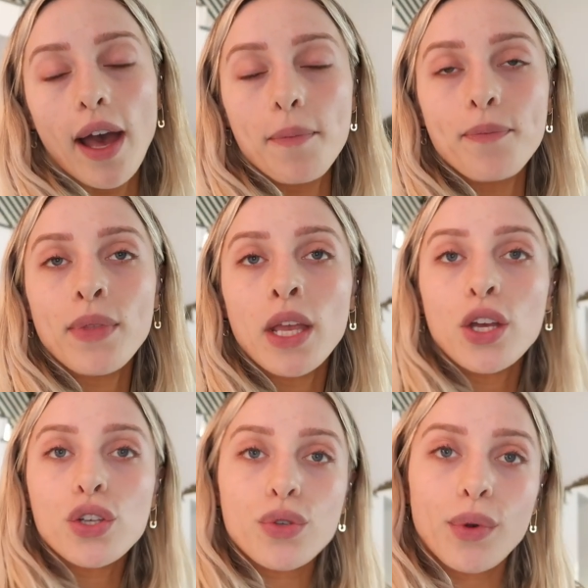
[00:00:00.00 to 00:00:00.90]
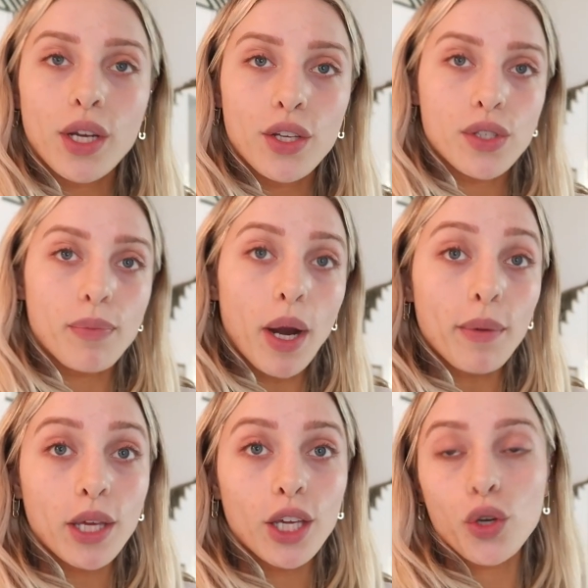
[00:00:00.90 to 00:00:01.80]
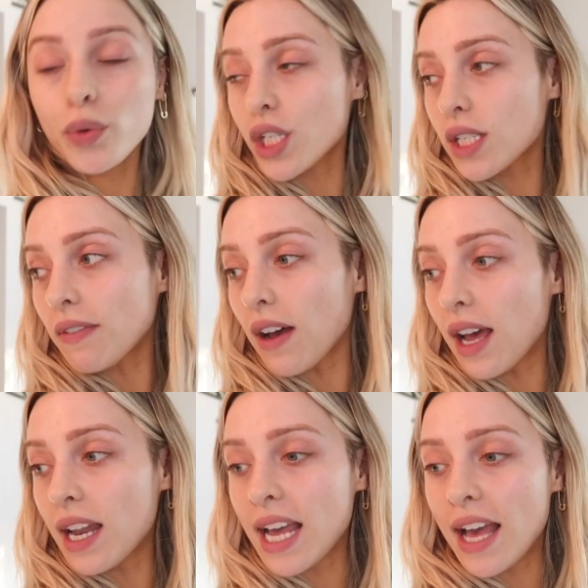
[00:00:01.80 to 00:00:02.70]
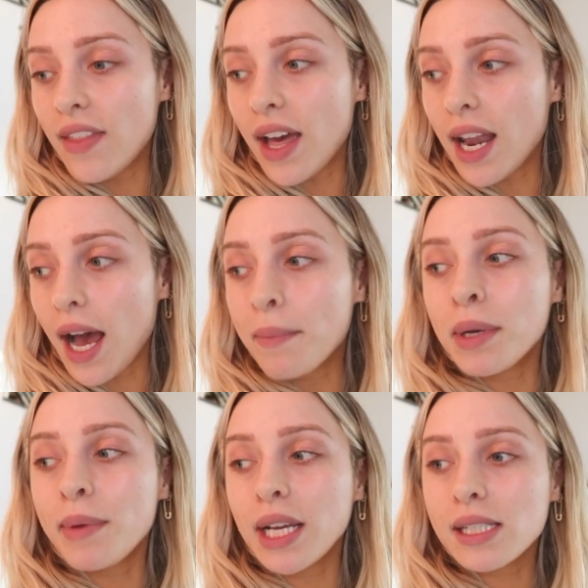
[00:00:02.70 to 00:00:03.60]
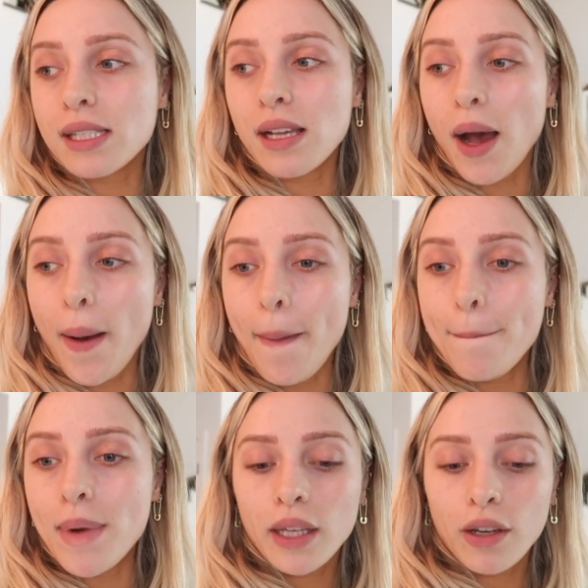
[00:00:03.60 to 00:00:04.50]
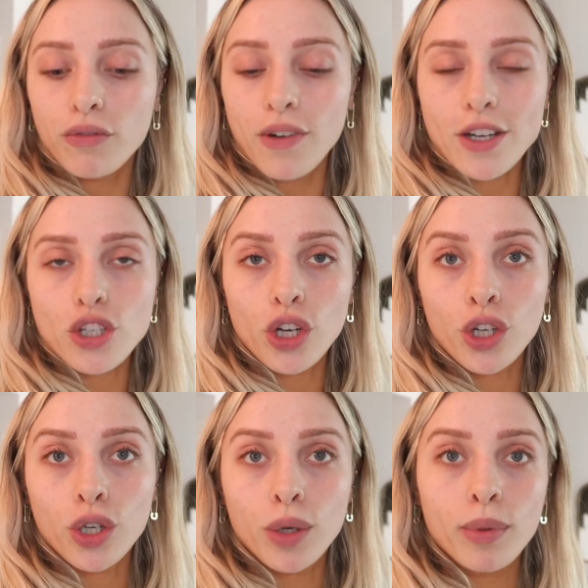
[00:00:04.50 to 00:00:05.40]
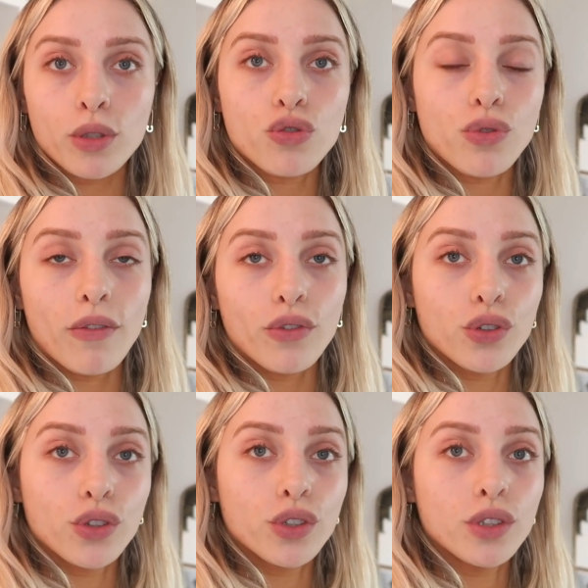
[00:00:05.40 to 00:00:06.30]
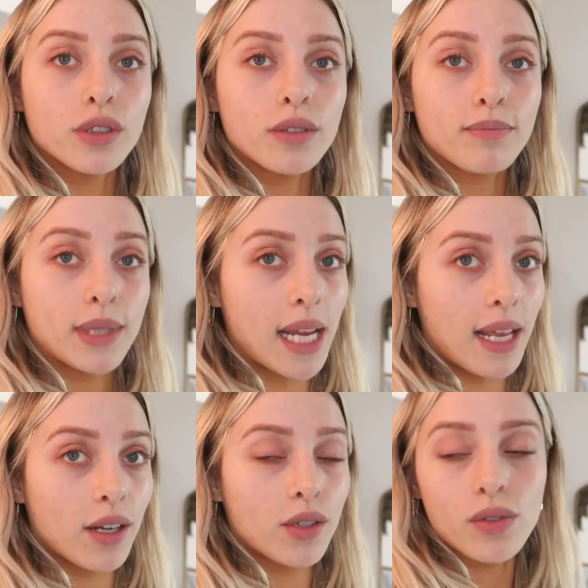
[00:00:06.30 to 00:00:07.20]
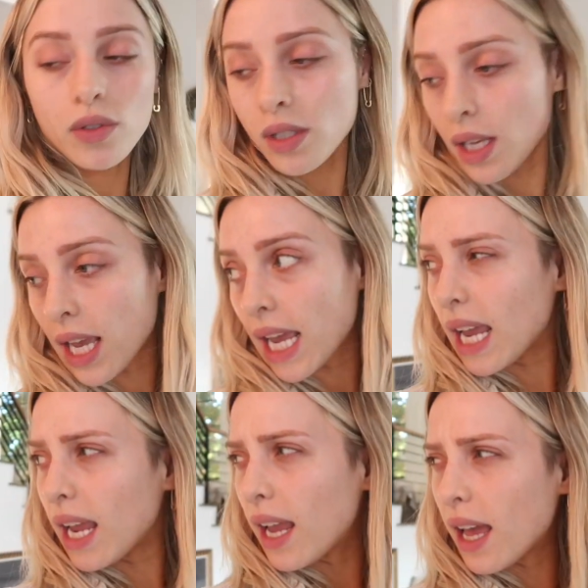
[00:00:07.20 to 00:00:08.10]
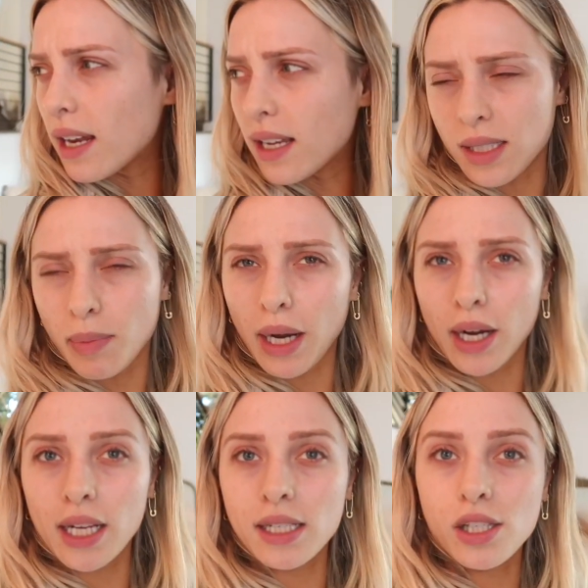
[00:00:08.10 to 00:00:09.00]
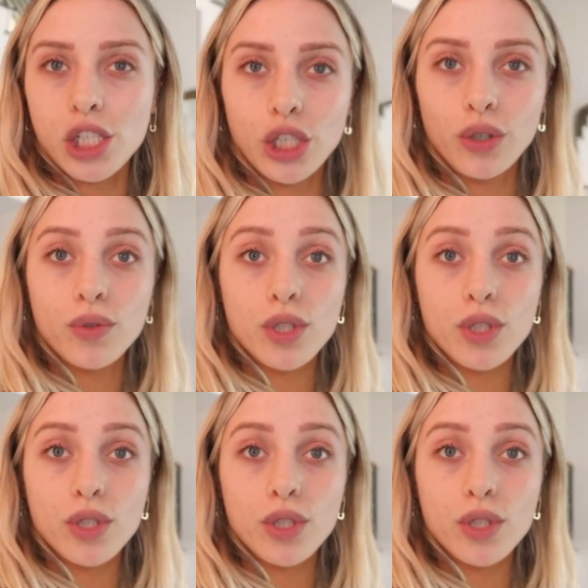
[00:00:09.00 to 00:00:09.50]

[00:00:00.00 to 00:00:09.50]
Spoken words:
Okay. So we're gonna use the barbecue, which is fun, and then I'm gonna make some like fresh herb truffle potatoes and asparagus too.